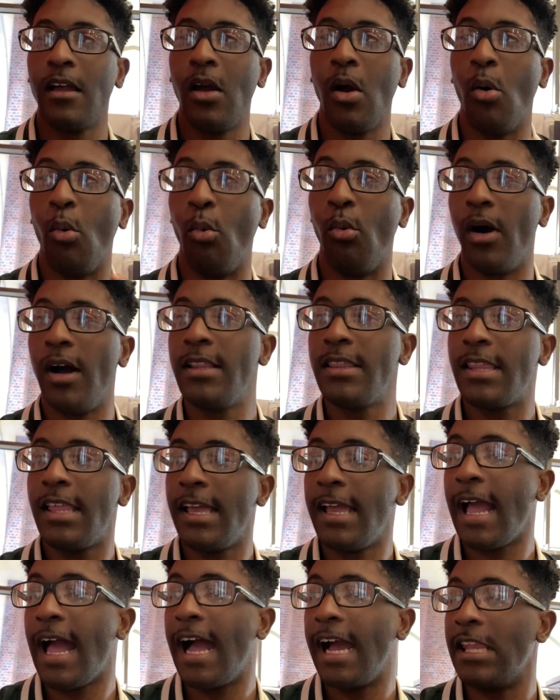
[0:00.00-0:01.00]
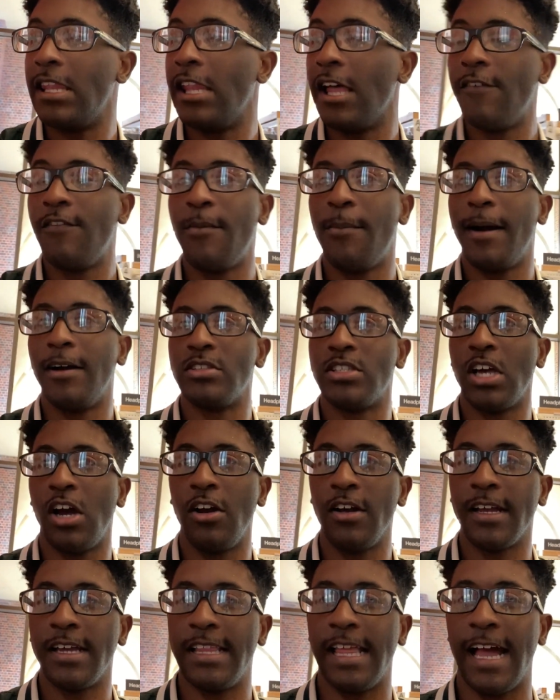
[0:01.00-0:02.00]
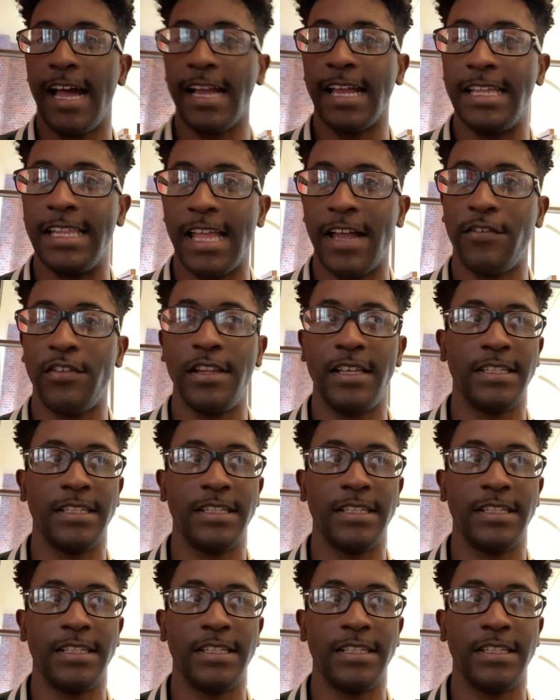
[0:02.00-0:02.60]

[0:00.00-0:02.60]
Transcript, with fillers: One thing I love about Target that I could definitely